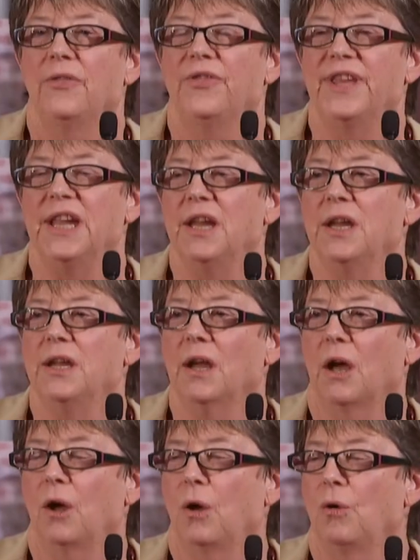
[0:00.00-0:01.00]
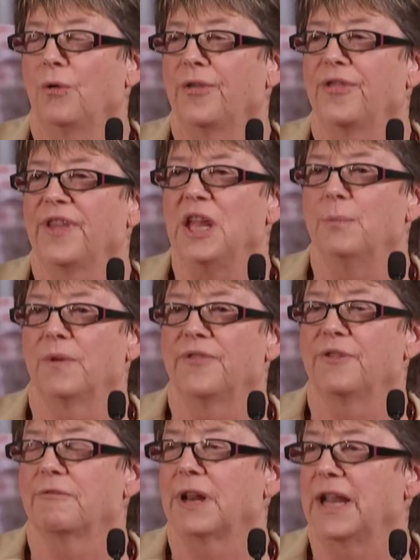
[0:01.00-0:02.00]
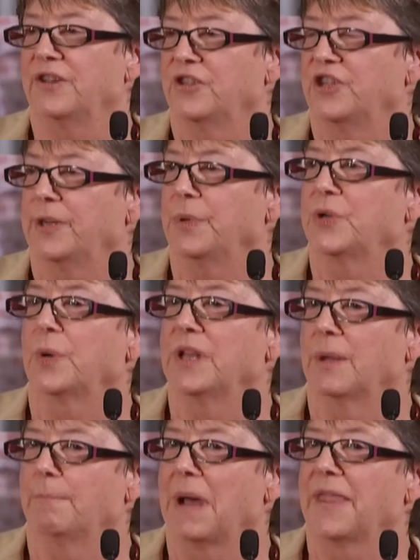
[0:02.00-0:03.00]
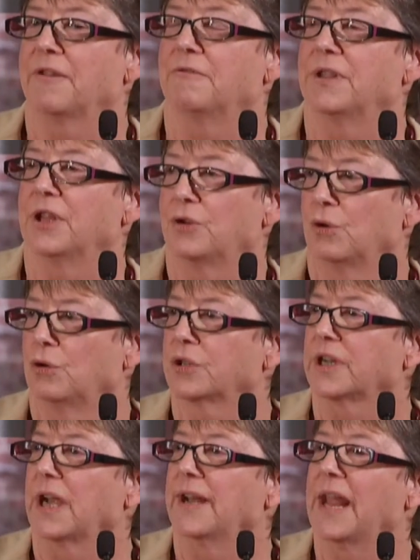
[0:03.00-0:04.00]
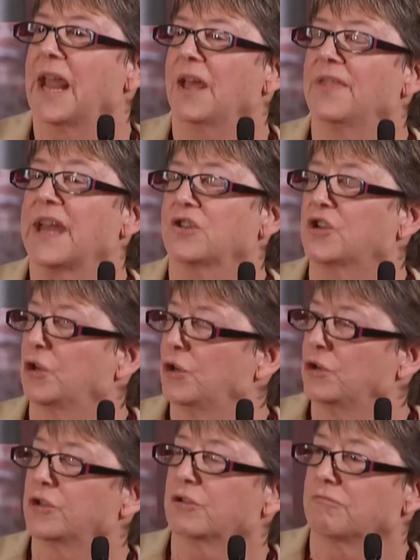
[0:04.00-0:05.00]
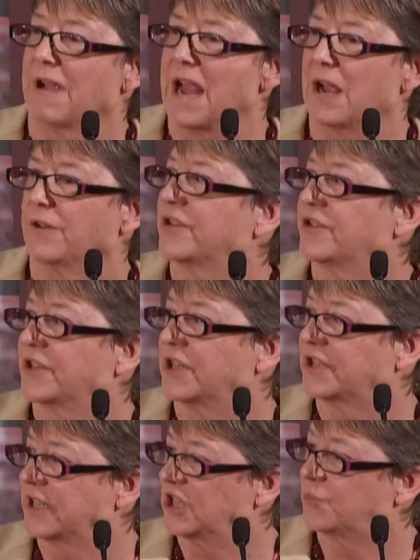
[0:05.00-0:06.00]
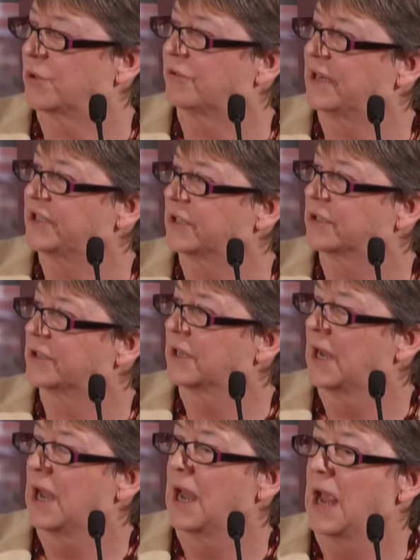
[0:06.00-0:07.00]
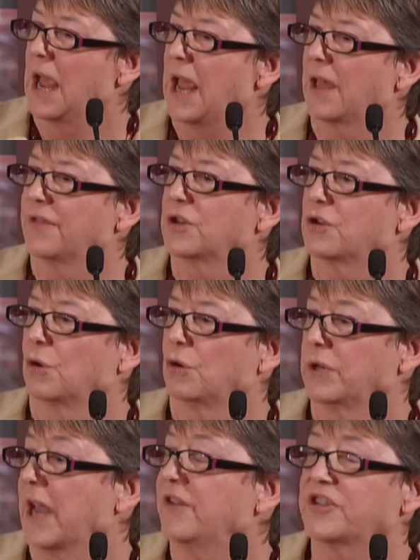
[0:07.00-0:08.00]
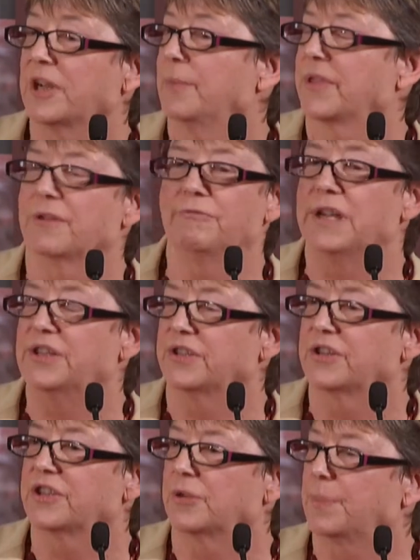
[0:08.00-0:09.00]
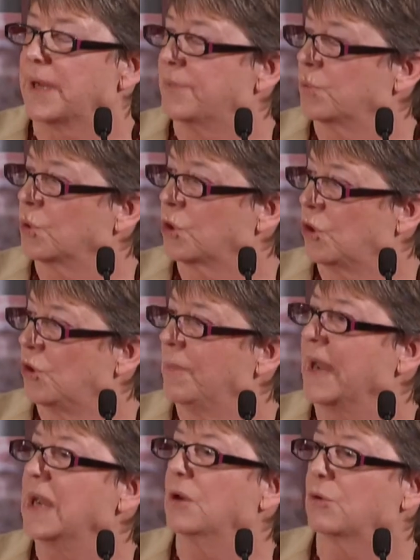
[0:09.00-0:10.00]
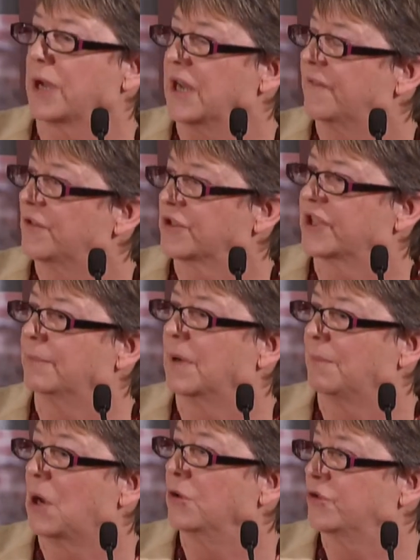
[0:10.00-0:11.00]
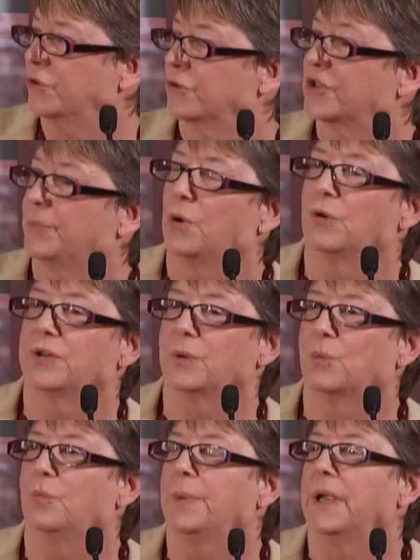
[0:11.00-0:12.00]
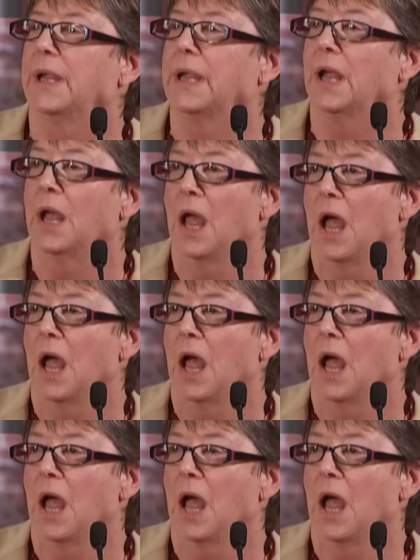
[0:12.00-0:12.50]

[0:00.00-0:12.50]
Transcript: the whole theme of the relationship between the mother and the daughter, and how that turns around as the disease progresses, how the daughter, and some of the reasons that people will call me looking for some emotional support will be,